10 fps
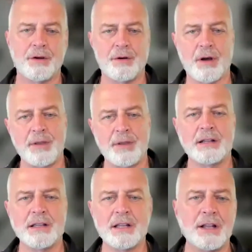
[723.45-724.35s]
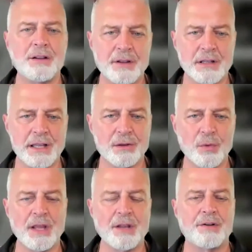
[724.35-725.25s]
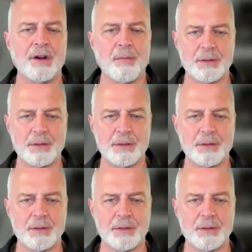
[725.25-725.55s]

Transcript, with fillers: So I'm getting a little into the legal weeds here,